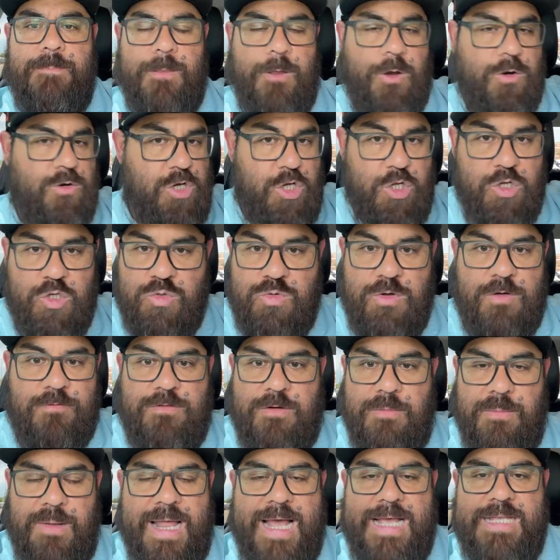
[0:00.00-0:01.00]
or use
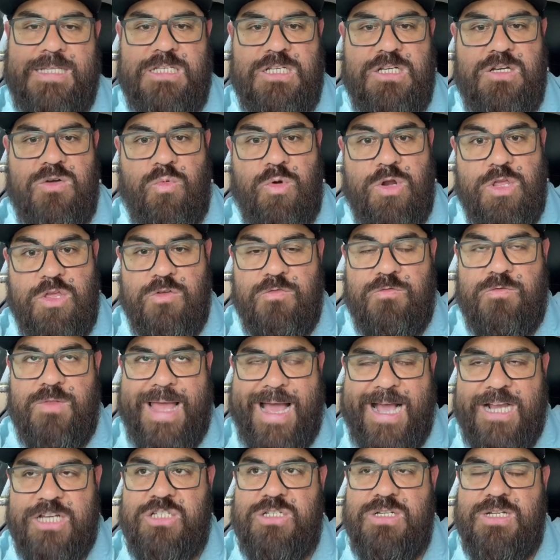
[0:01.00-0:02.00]
one from last year where
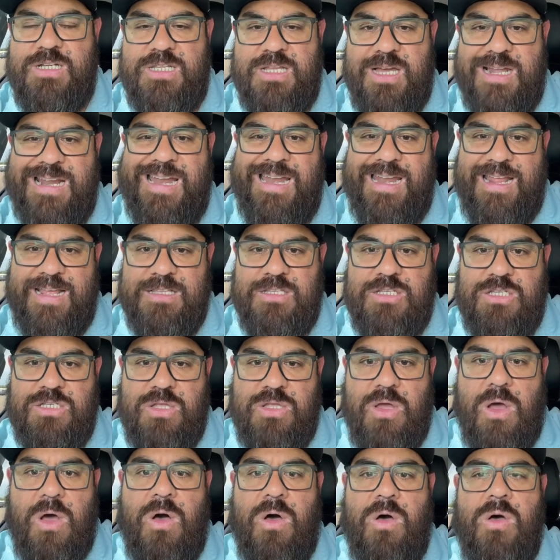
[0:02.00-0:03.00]
you've actually done an
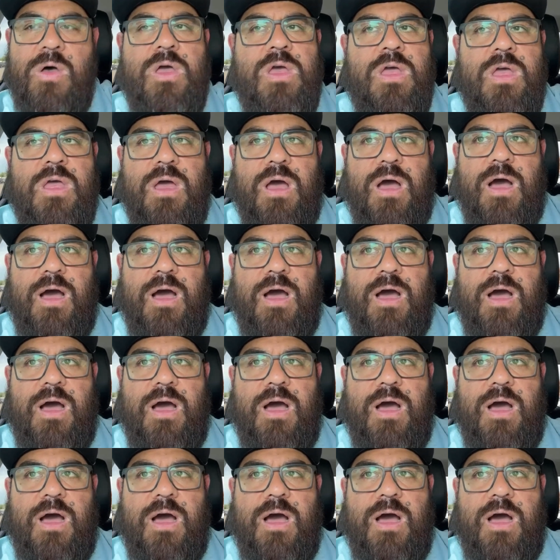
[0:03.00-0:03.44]
install